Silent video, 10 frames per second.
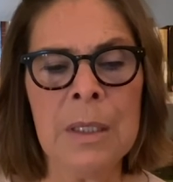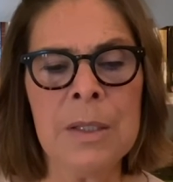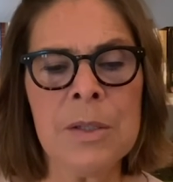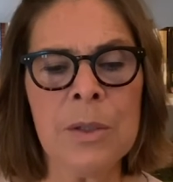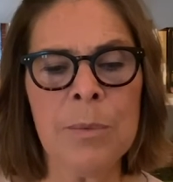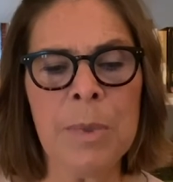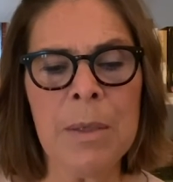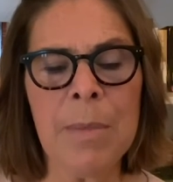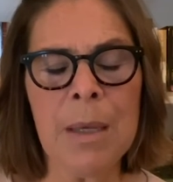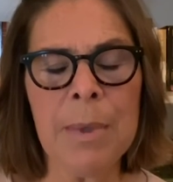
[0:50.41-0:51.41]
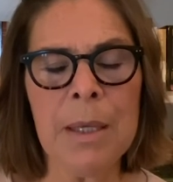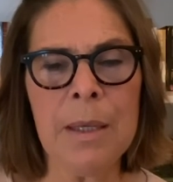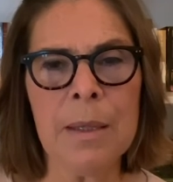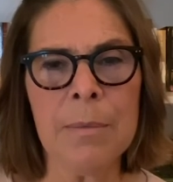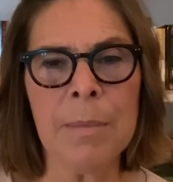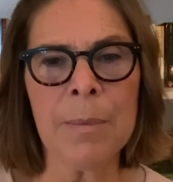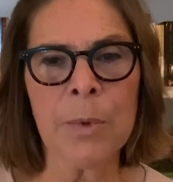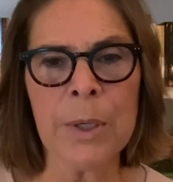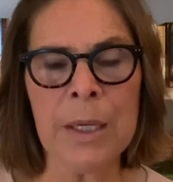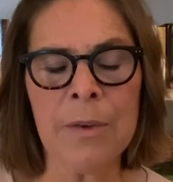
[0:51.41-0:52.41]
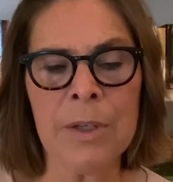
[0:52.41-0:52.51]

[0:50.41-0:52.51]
This could be maybe the memory of